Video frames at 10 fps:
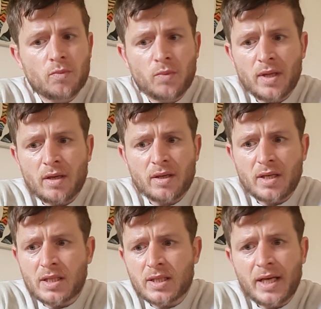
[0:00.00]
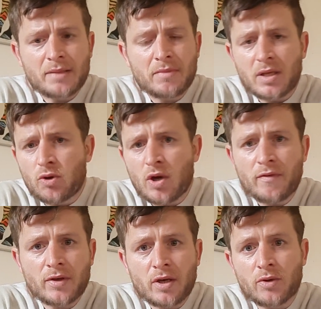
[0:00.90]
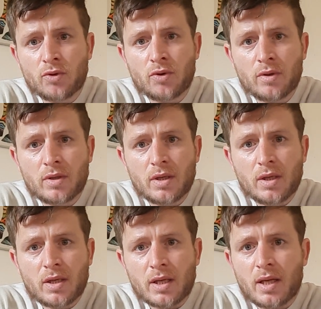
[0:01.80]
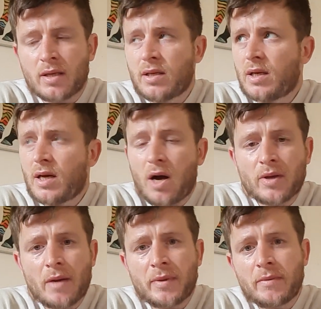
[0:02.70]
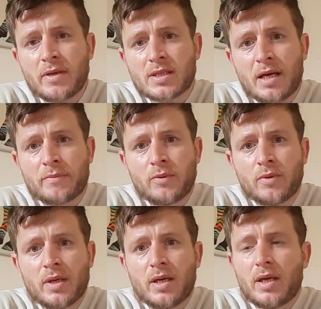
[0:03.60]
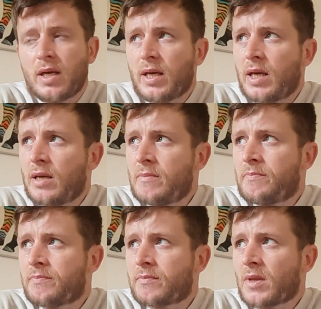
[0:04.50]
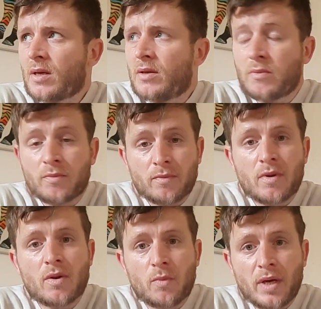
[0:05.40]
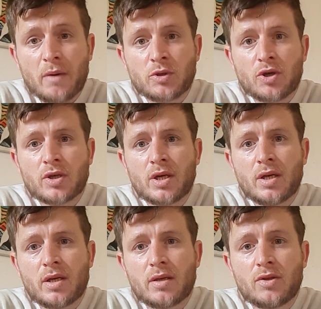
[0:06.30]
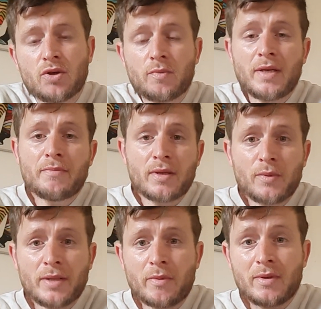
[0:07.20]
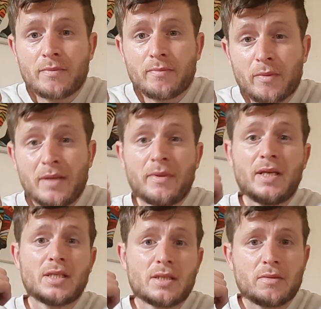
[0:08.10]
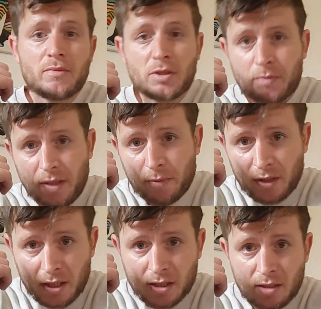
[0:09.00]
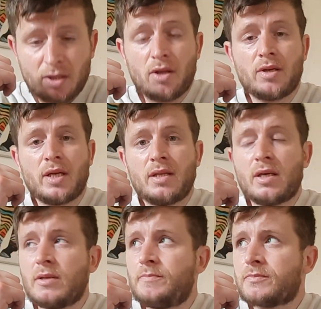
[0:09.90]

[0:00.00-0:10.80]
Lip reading: Whether he's siding me, whoever or no, again, I'll give a prime example. When I was younger, now me and one of my wee mates was speaking about this the other night there.